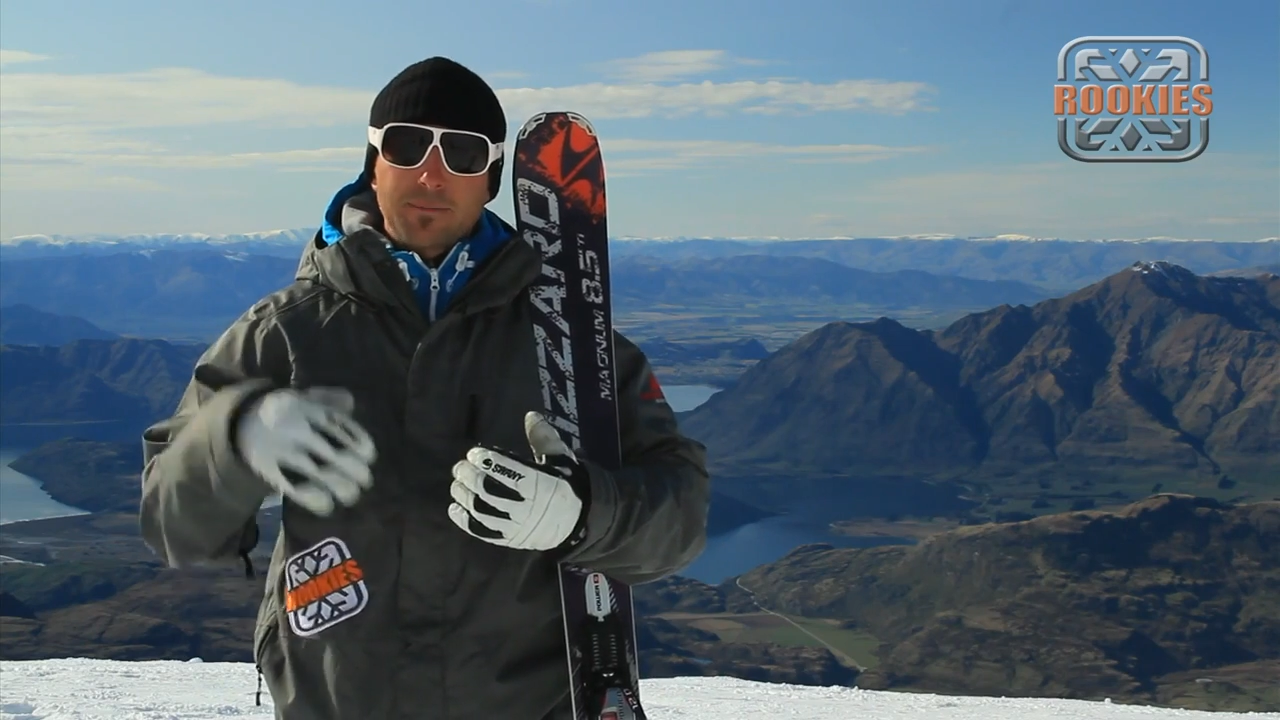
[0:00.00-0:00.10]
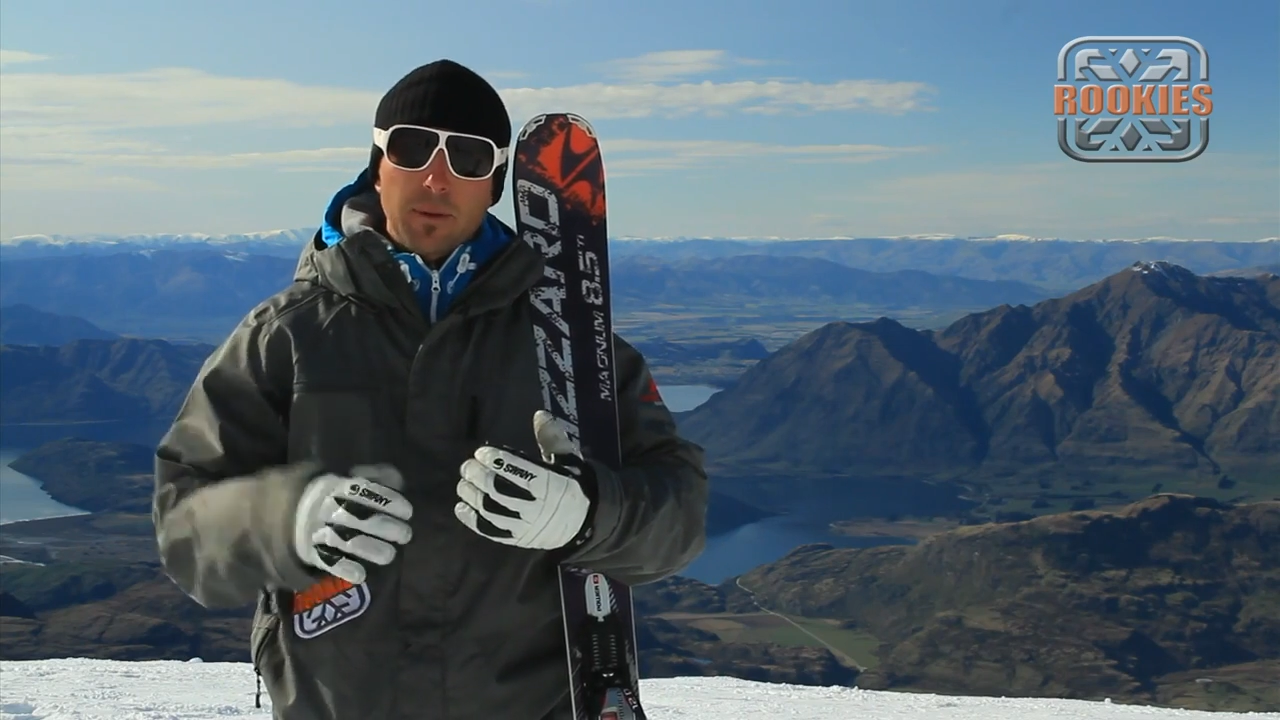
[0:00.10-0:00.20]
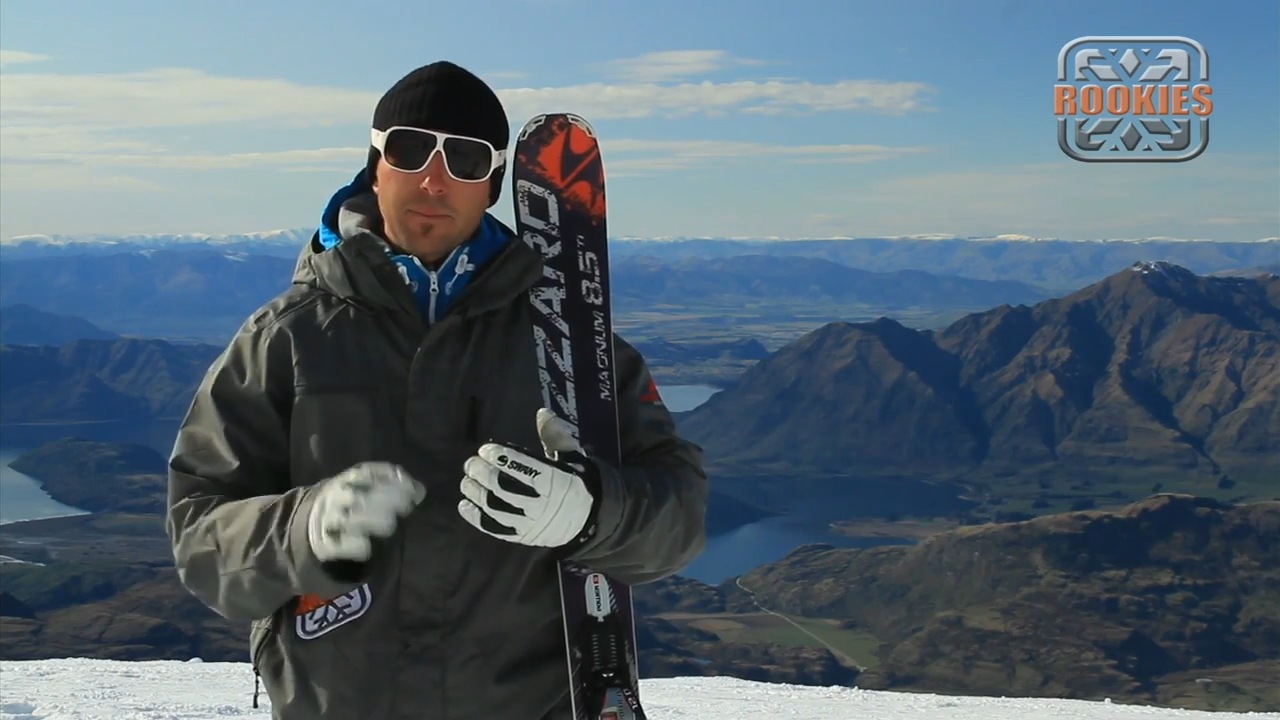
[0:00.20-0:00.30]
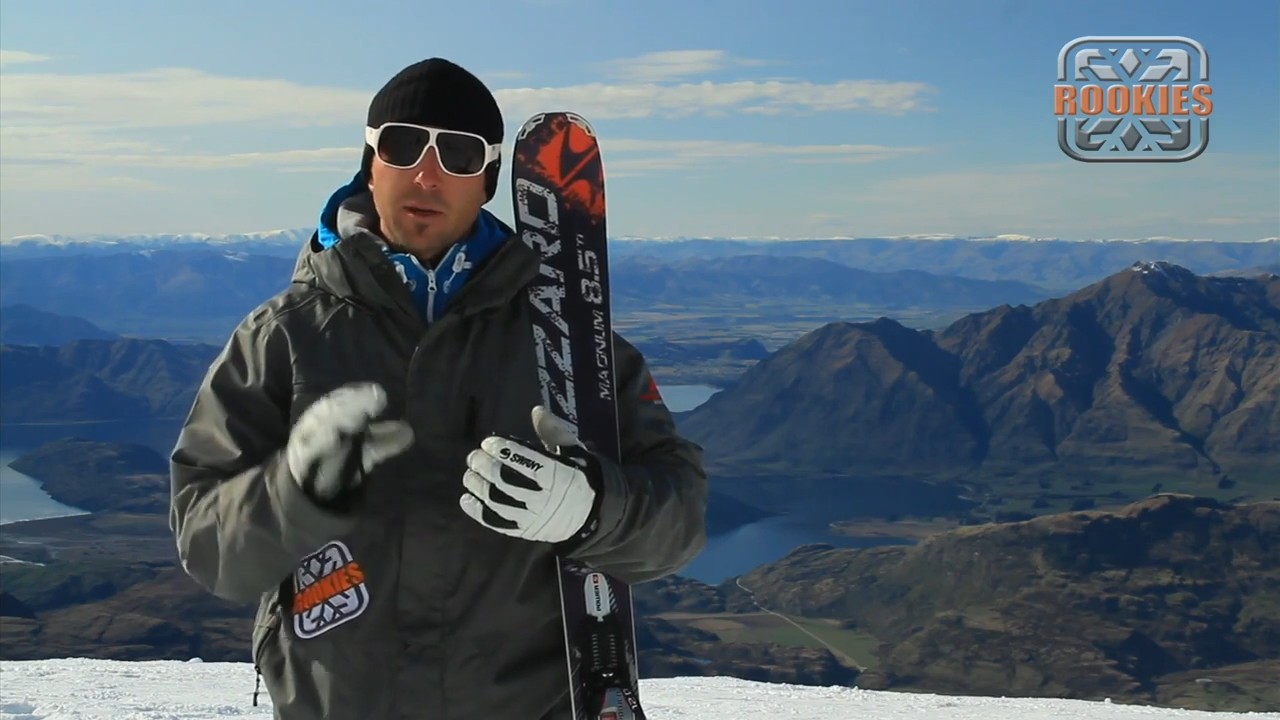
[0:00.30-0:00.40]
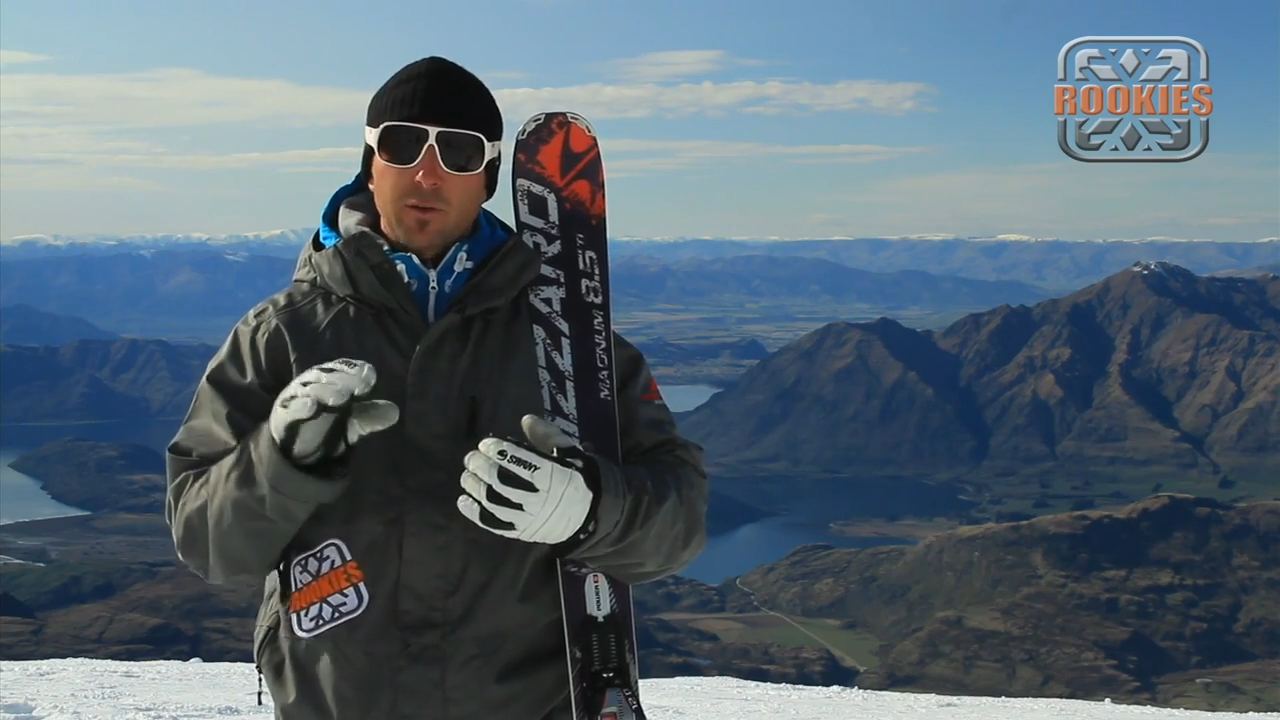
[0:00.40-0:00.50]

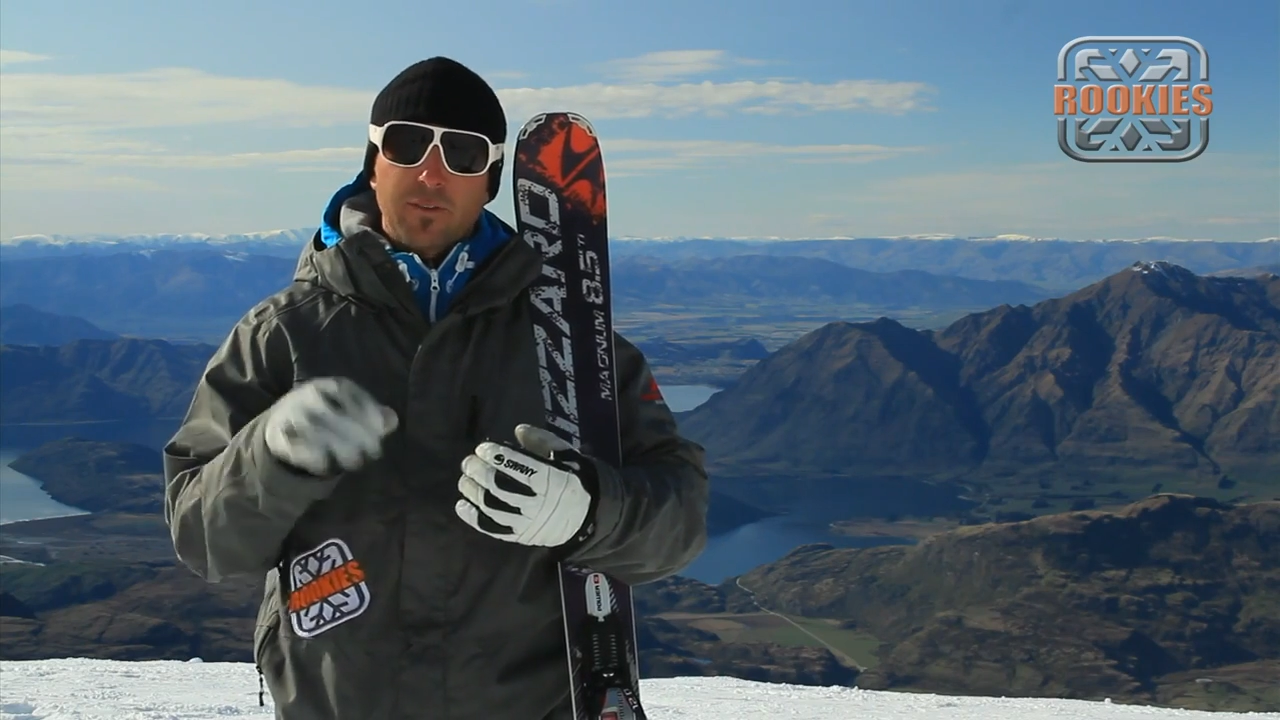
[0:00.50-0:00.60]
bumpy or